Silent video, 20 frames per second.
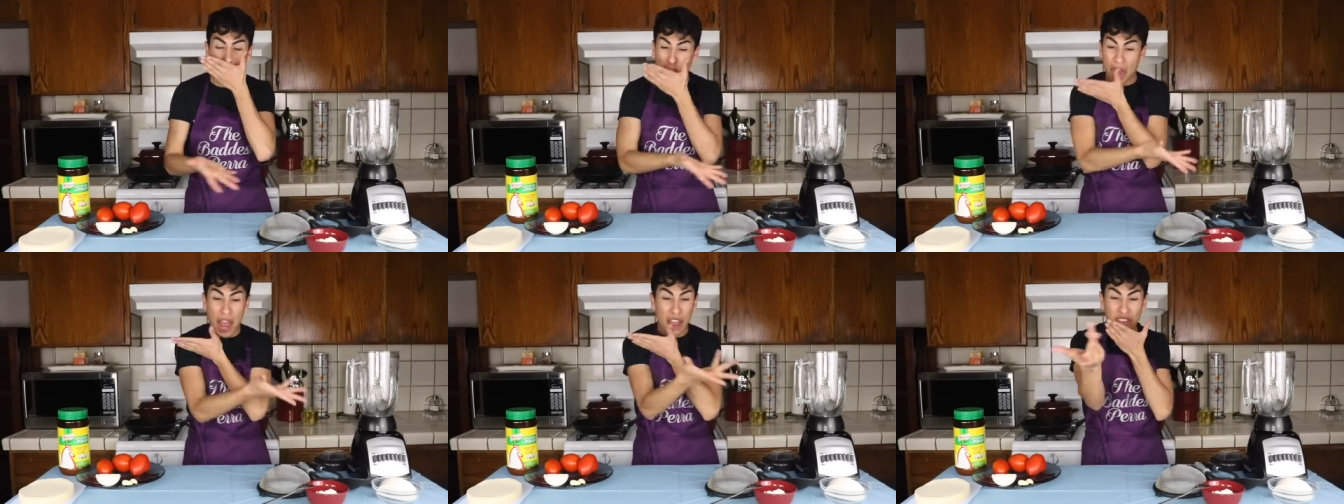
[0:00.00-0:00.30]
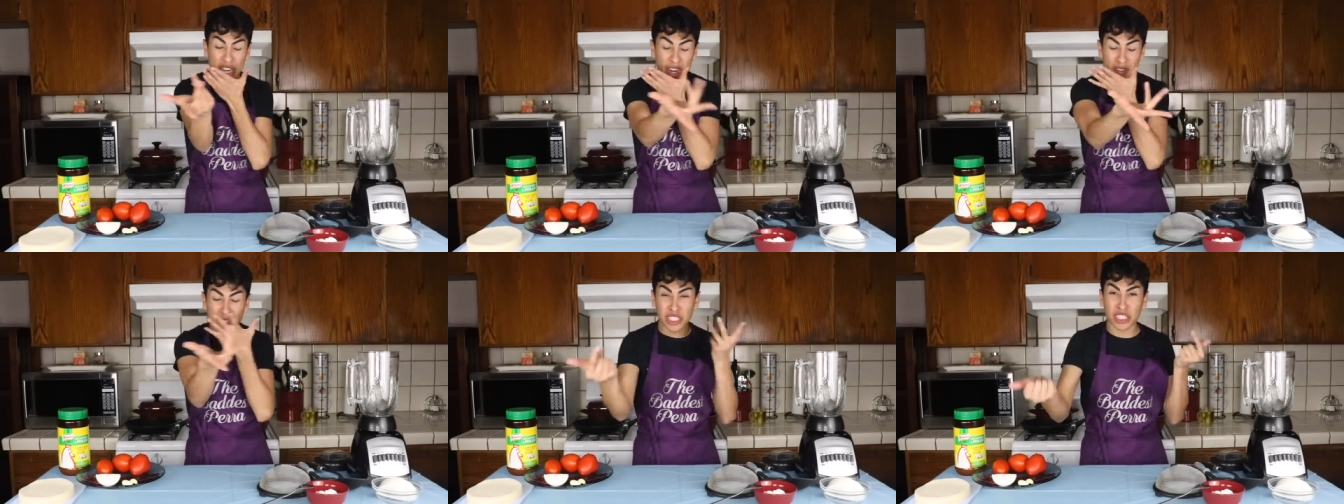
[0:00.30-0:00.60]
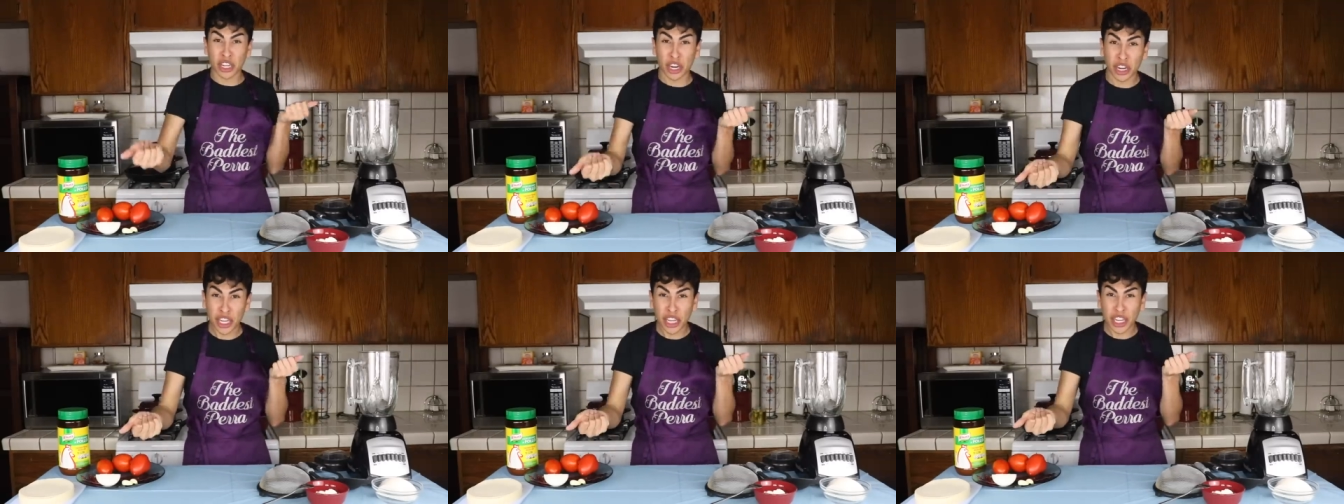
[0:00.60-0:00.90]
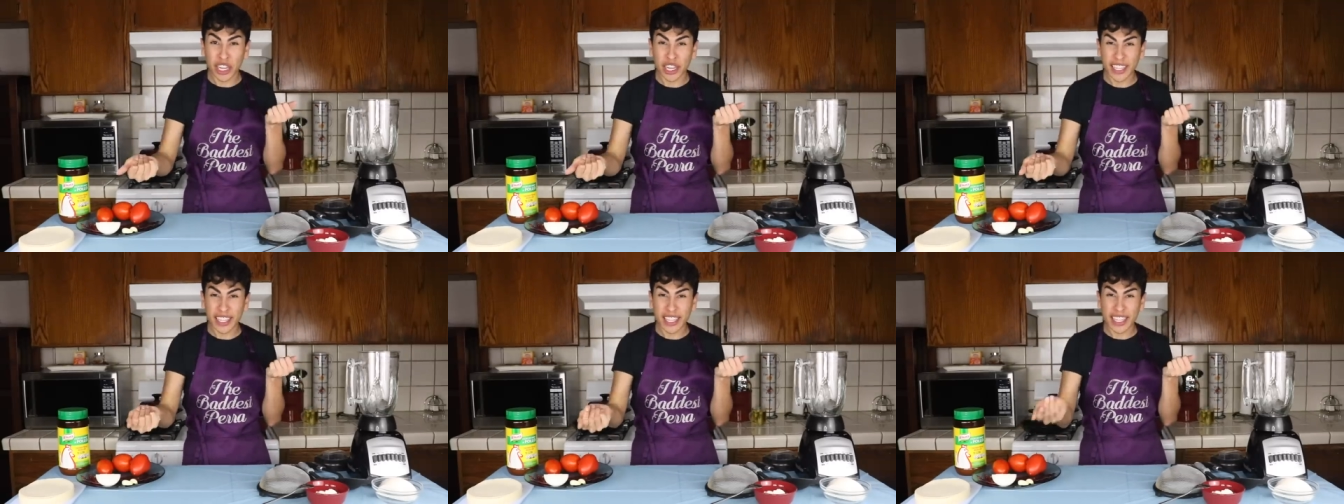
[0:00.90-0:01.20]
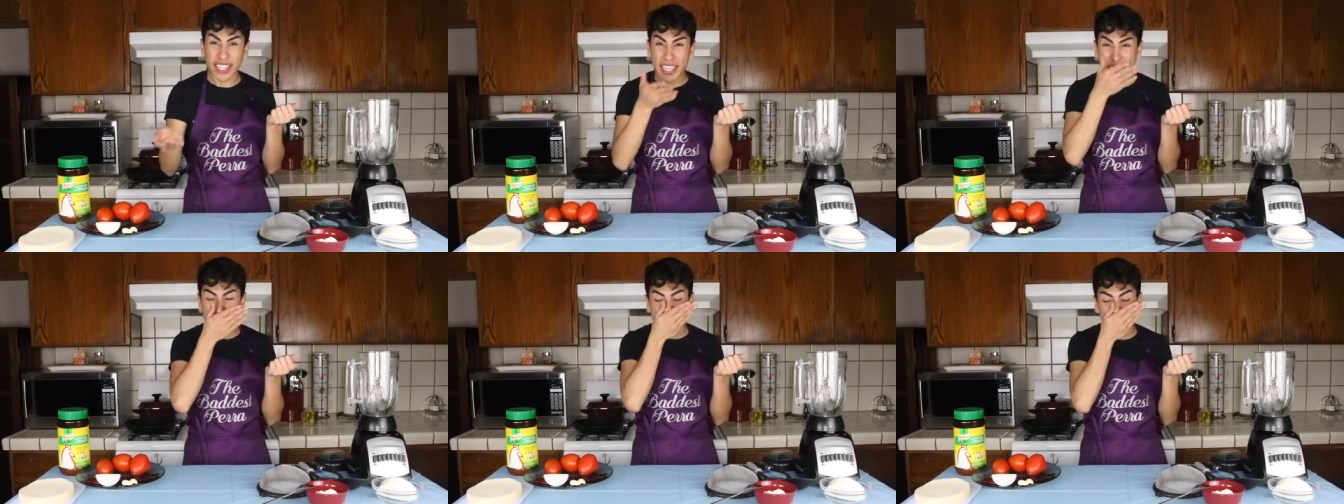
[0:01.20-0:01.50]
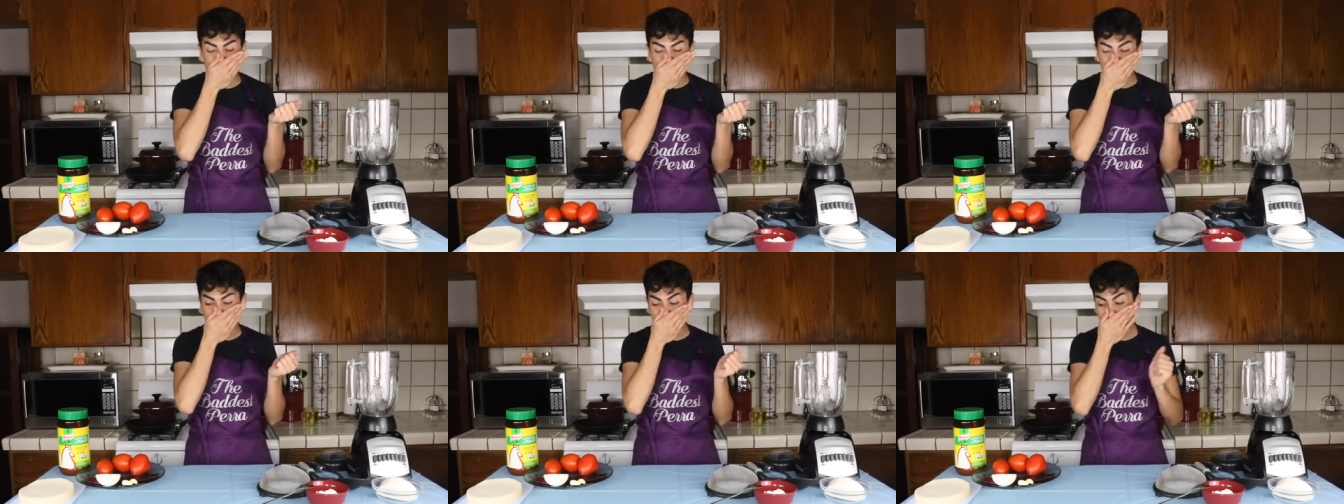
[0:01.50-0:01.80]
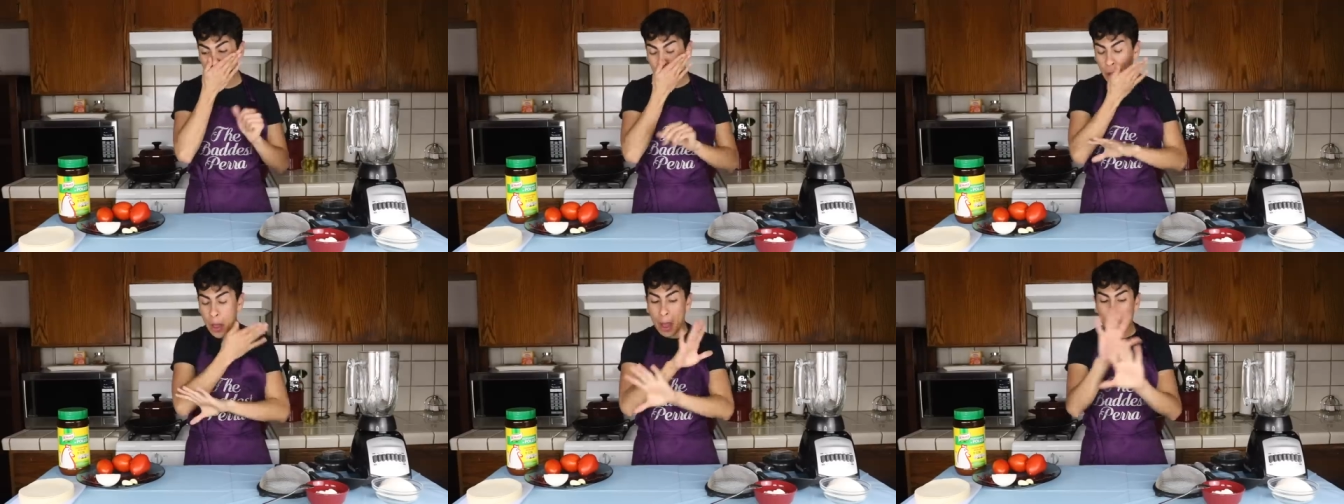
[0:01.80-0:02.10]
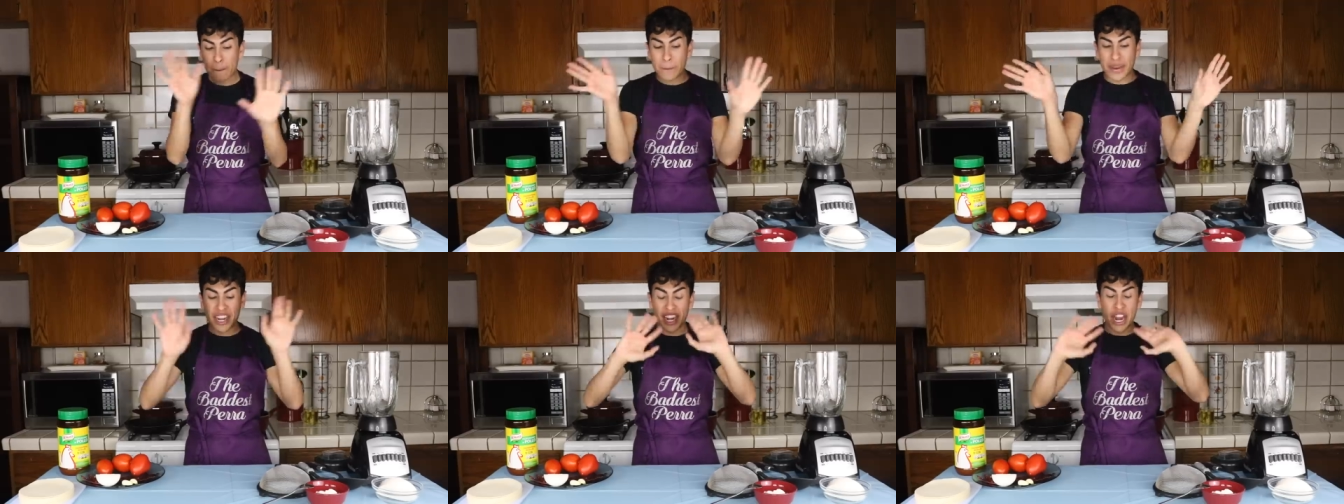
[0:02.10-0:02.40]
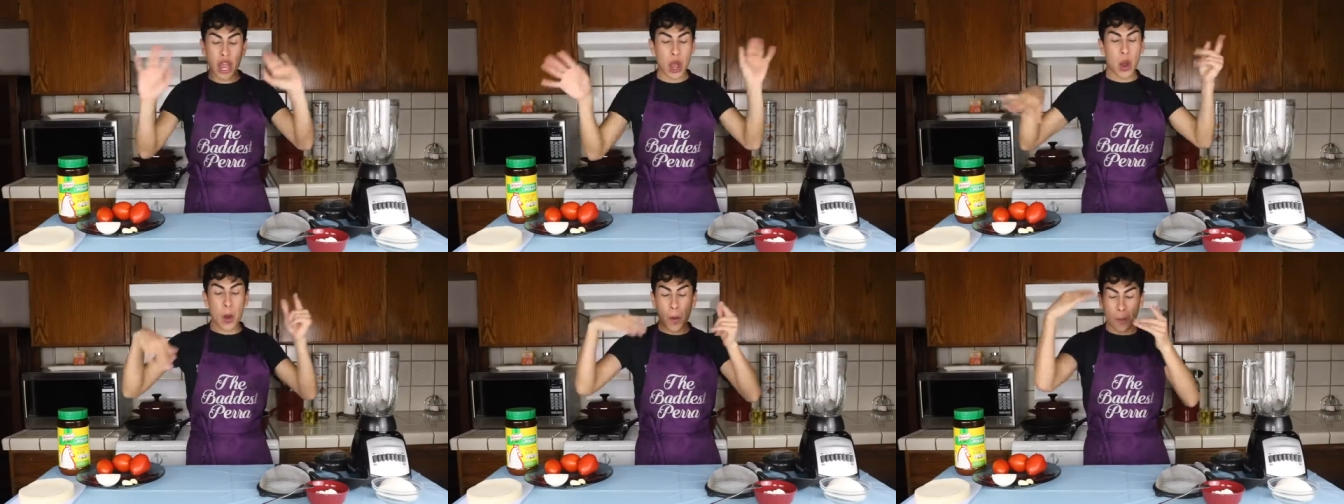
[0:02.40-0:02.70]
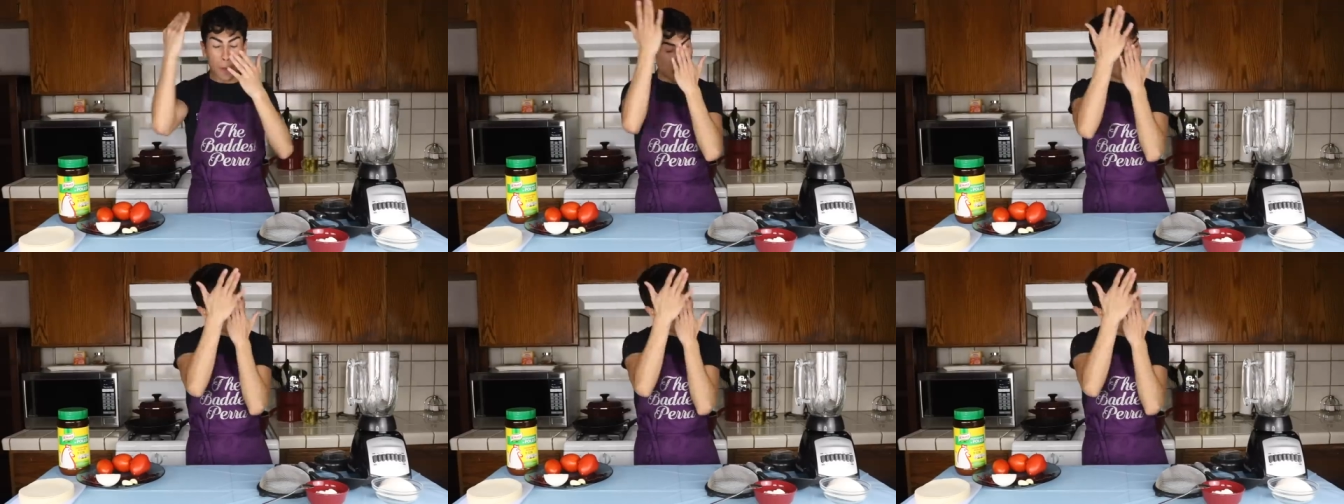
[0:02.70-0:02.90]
when I haven't even started cooking. but no,